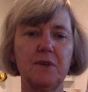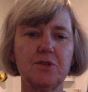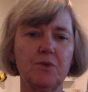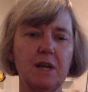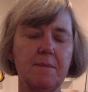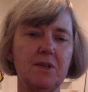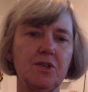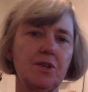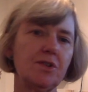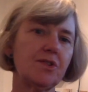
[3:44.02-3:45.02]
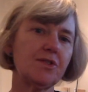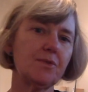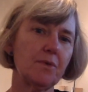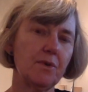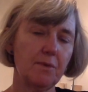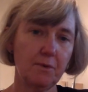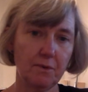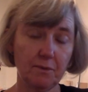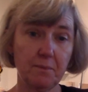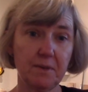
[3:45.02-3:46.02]
visual images
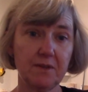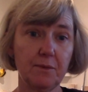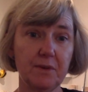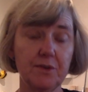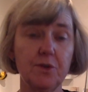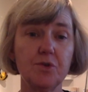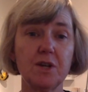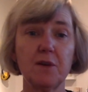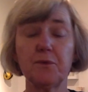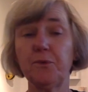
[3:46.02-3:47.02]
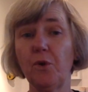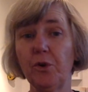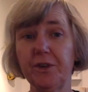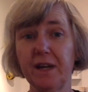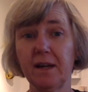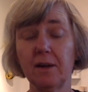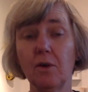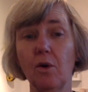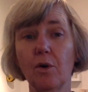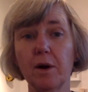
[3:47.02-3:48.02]
with using
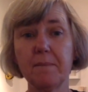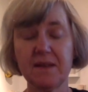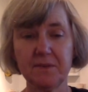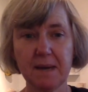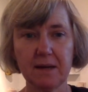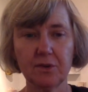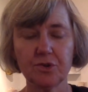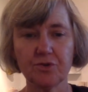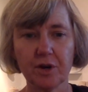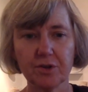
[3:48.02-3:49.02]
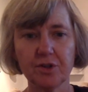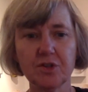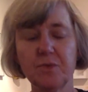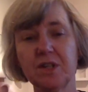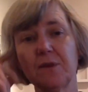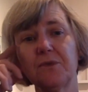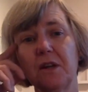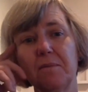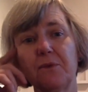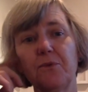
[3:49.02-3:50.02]
folding or mathematical structures, which I've
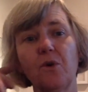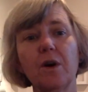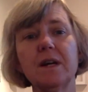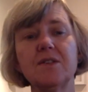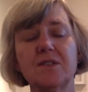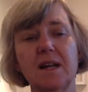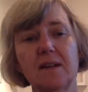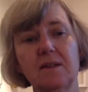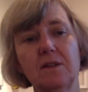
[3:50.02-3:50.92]
done before, is that